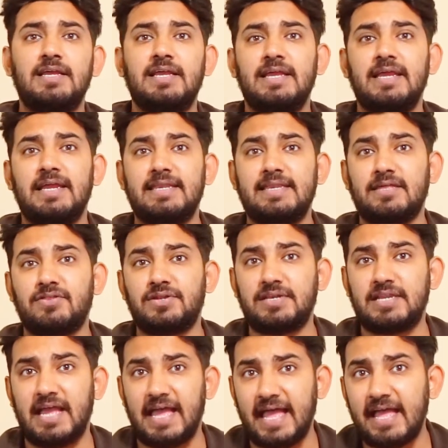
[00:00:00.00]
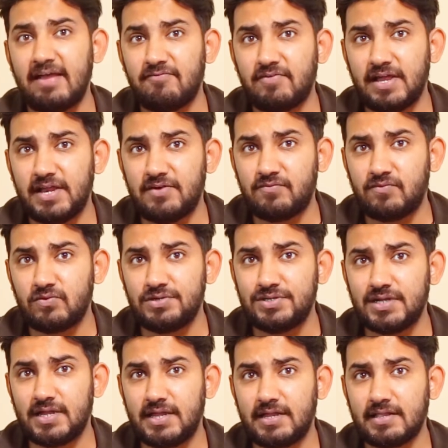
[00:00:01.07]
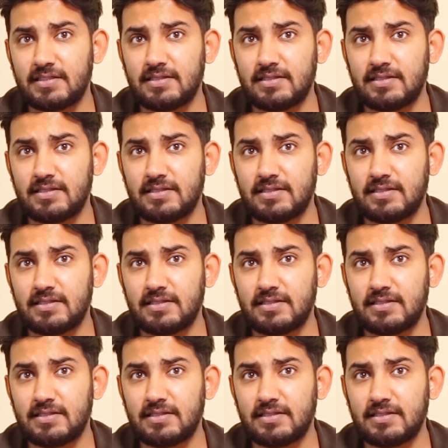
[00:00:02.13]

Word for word: it doesn't have a headphone jack